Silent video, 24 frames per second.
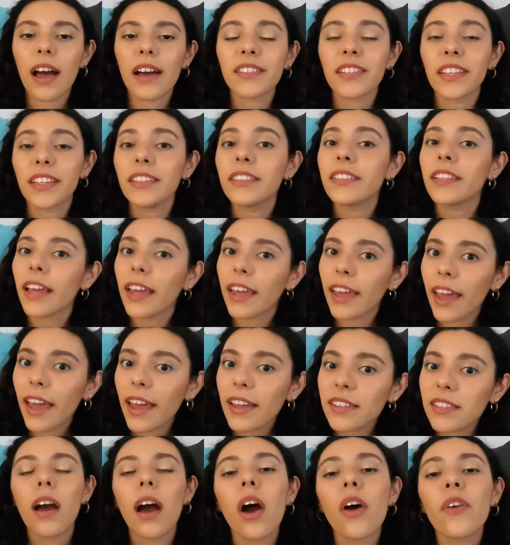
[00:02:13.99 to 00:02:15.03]
as in the
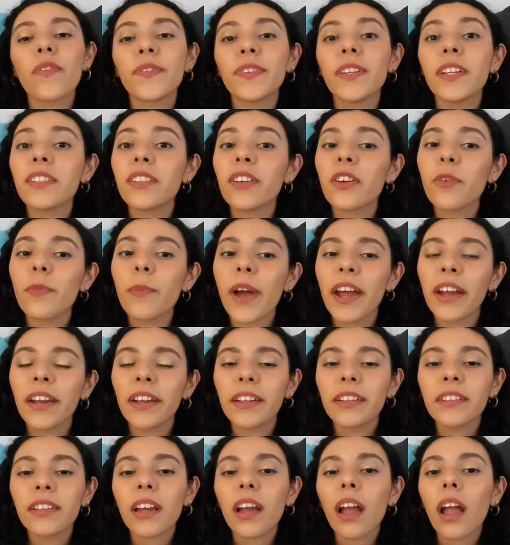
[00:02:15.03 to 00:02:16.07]
case of
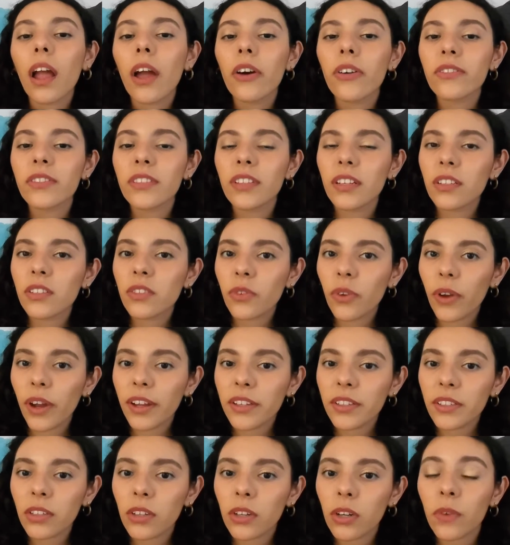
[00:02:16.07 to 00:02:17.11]
determining the
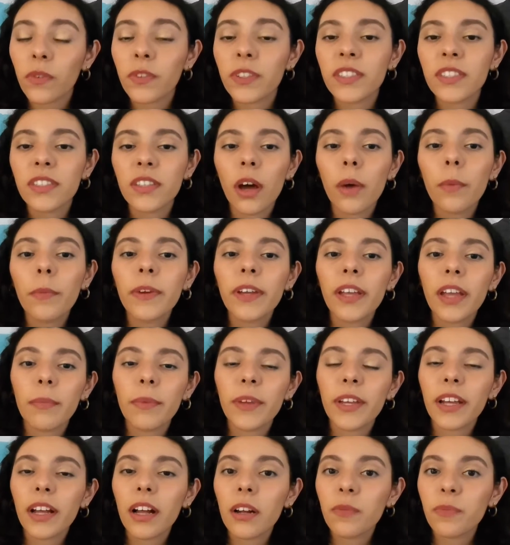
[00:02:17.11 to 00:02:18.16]
concentration of some
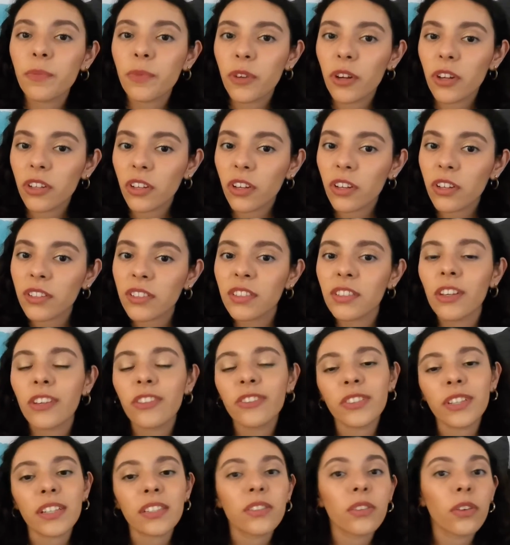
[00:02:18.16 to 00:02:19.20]
chemical products
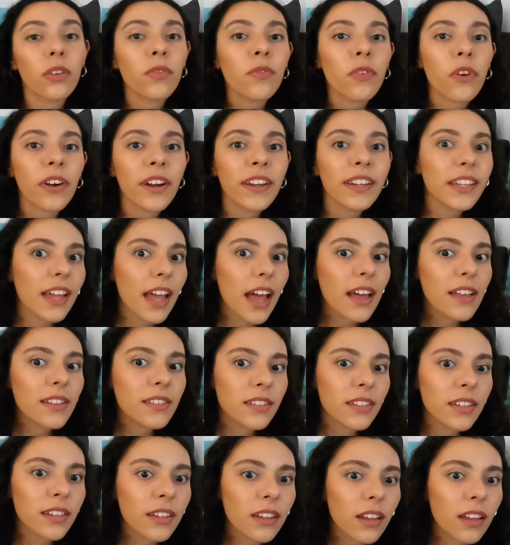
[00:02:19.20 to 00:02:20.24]
such as sulfuric acid.